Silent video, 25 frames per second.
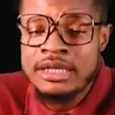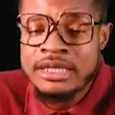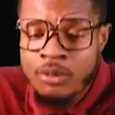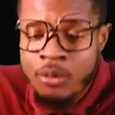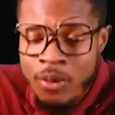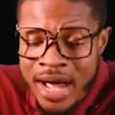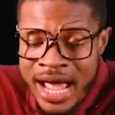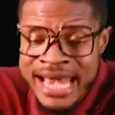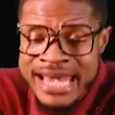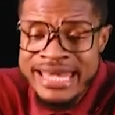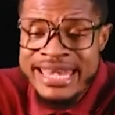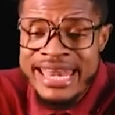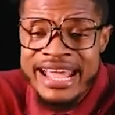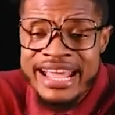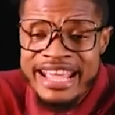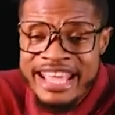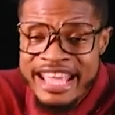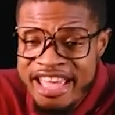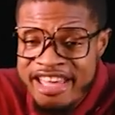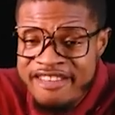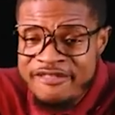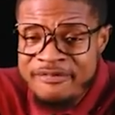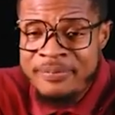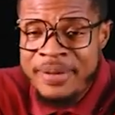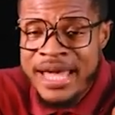When they
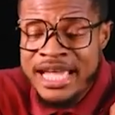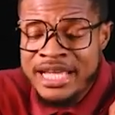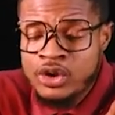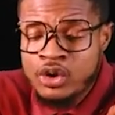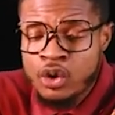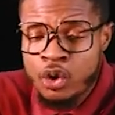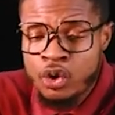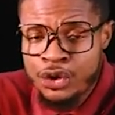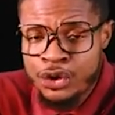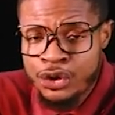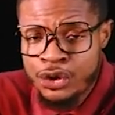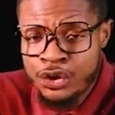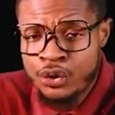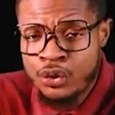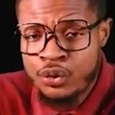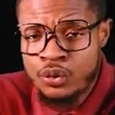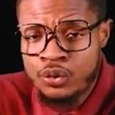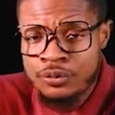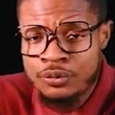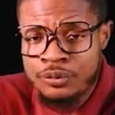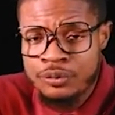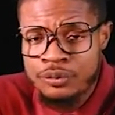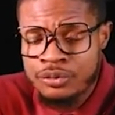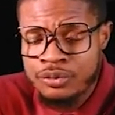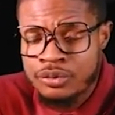gave birth to
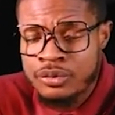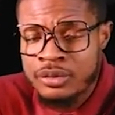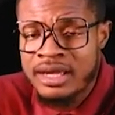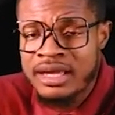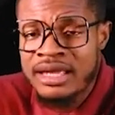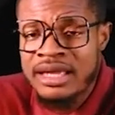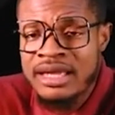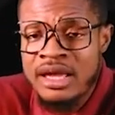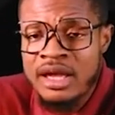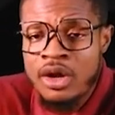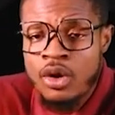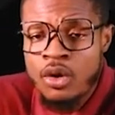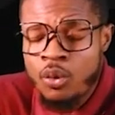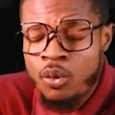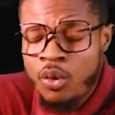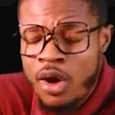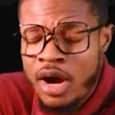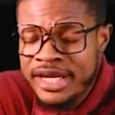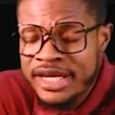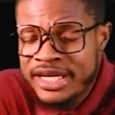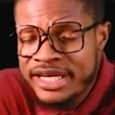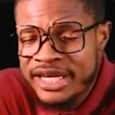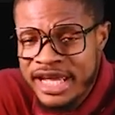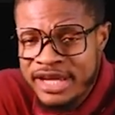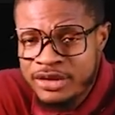you,
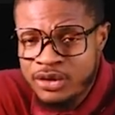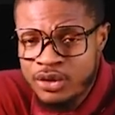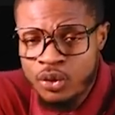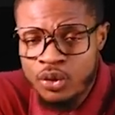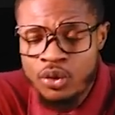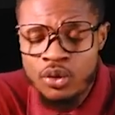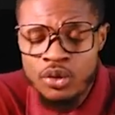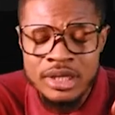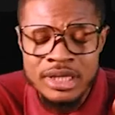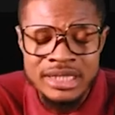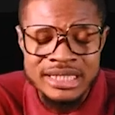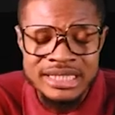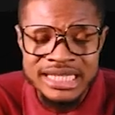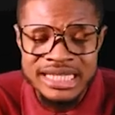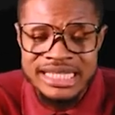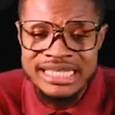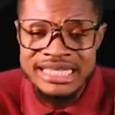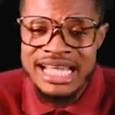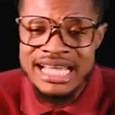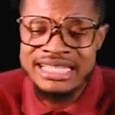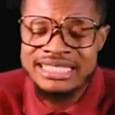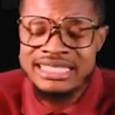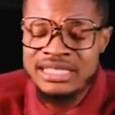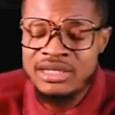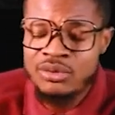what did they do? The
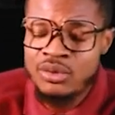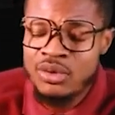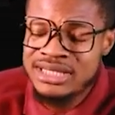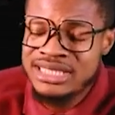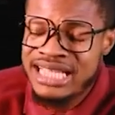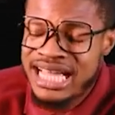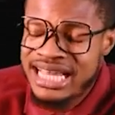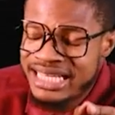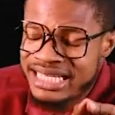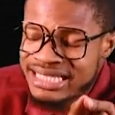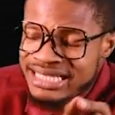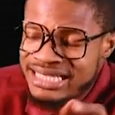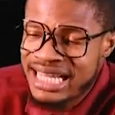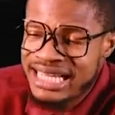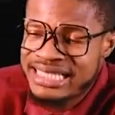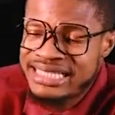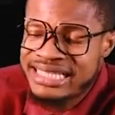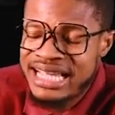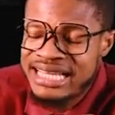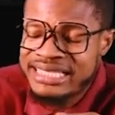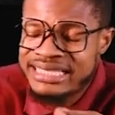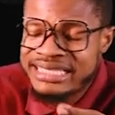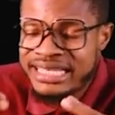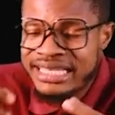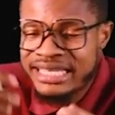next thing was that they
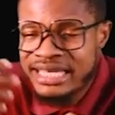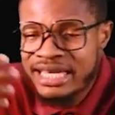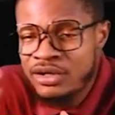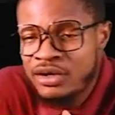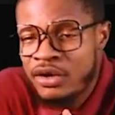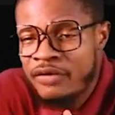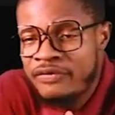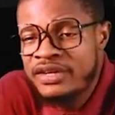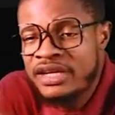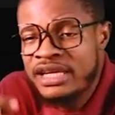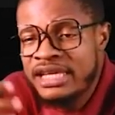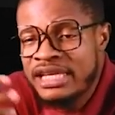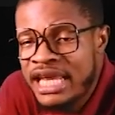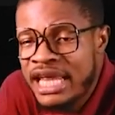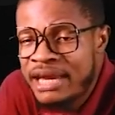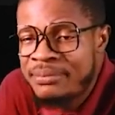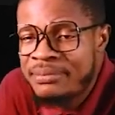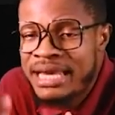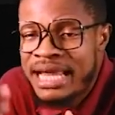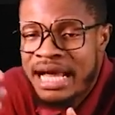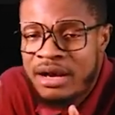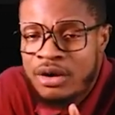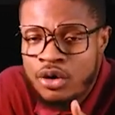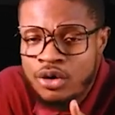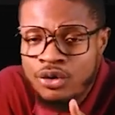started thinking of the name
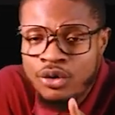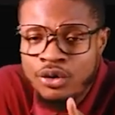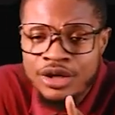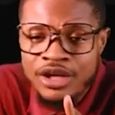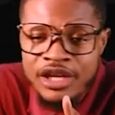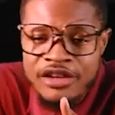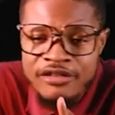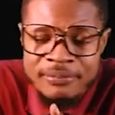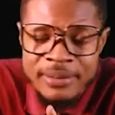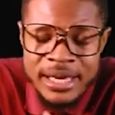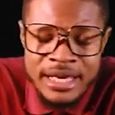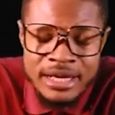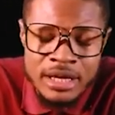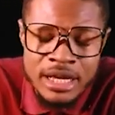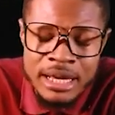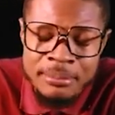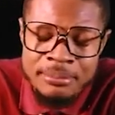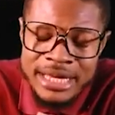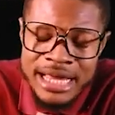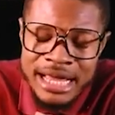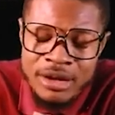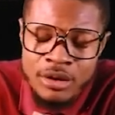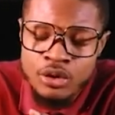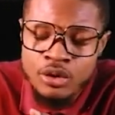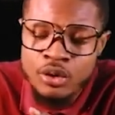they are going to give birth to them.
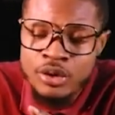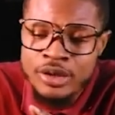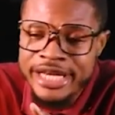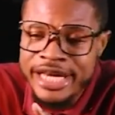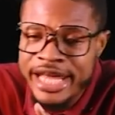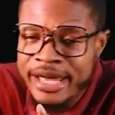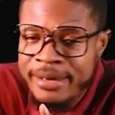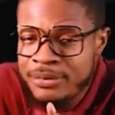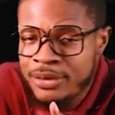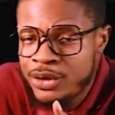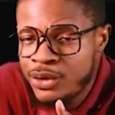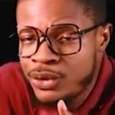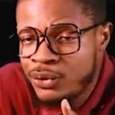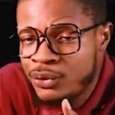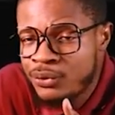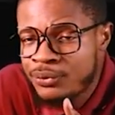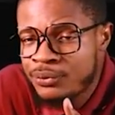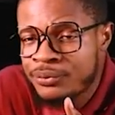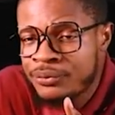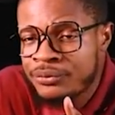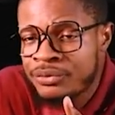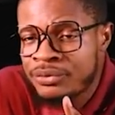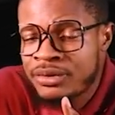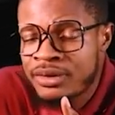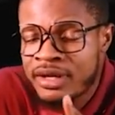They are going to name you.
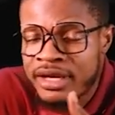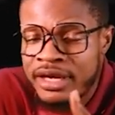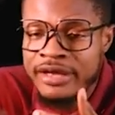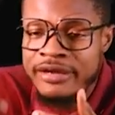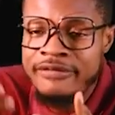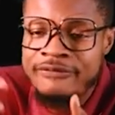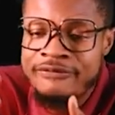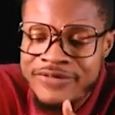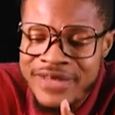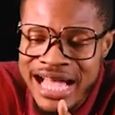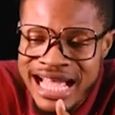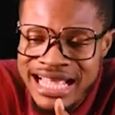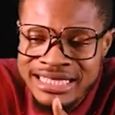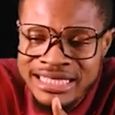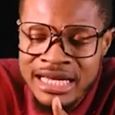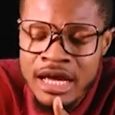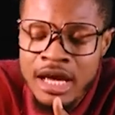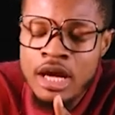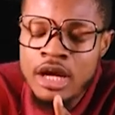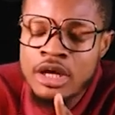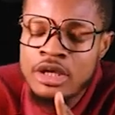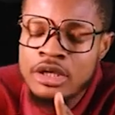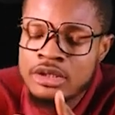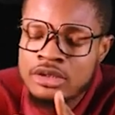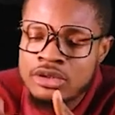In fact,
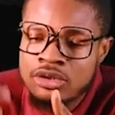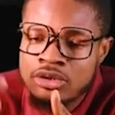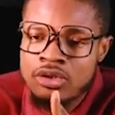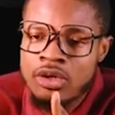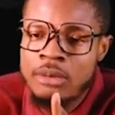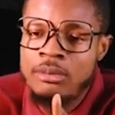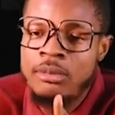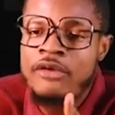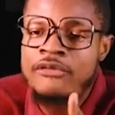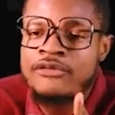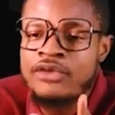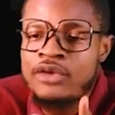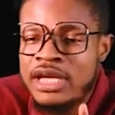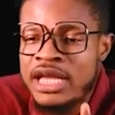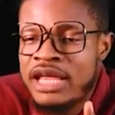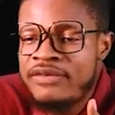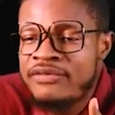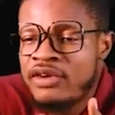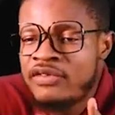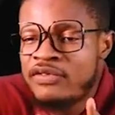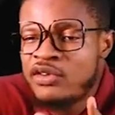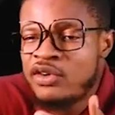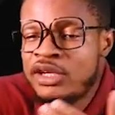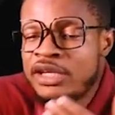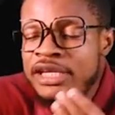some of you, they've
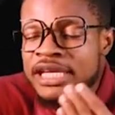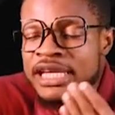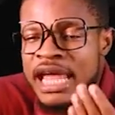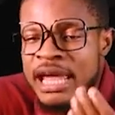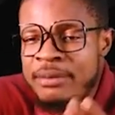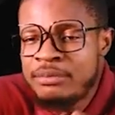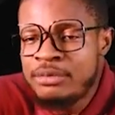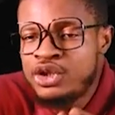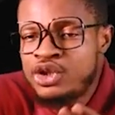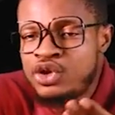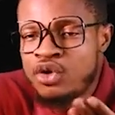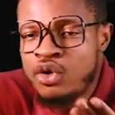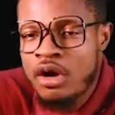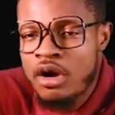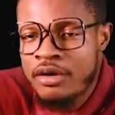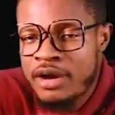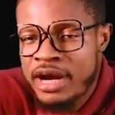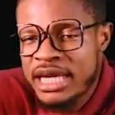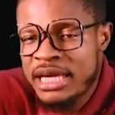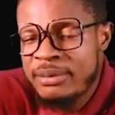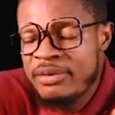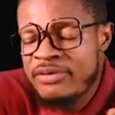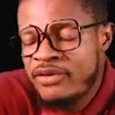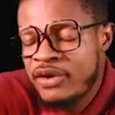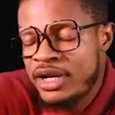even named you
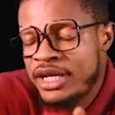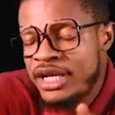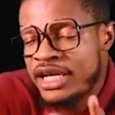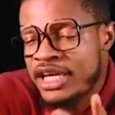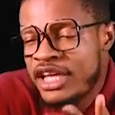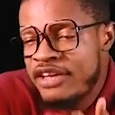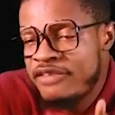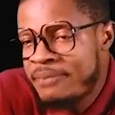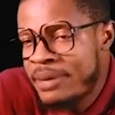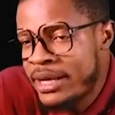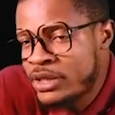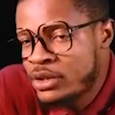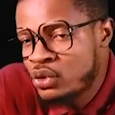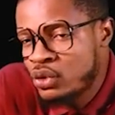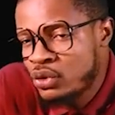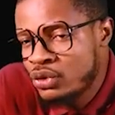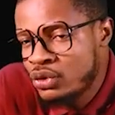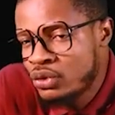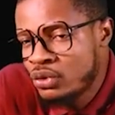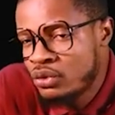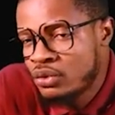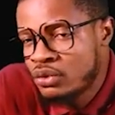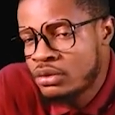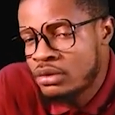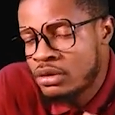already before they gave birth to
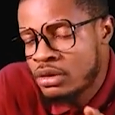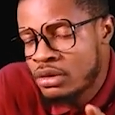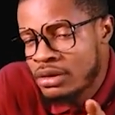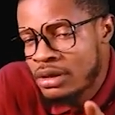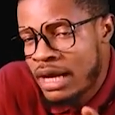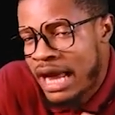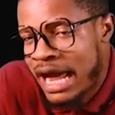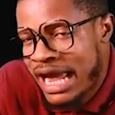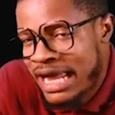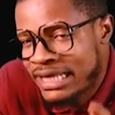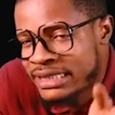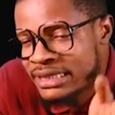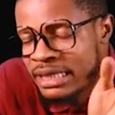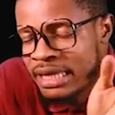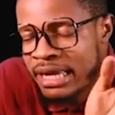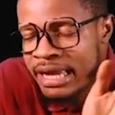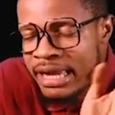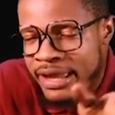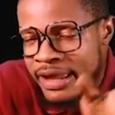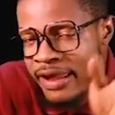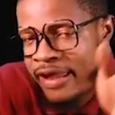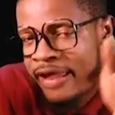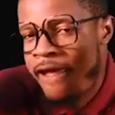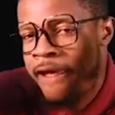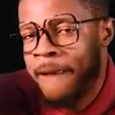you. Right
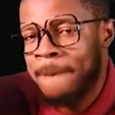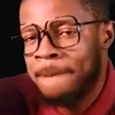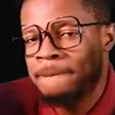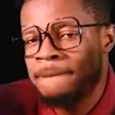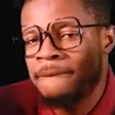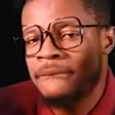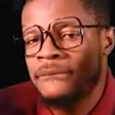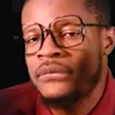ahead.